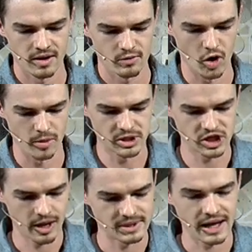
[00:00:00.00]
Romans
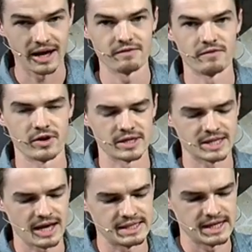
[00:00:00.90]
chapter 8, verse
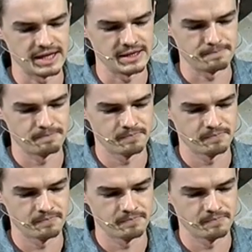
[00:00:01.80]
18.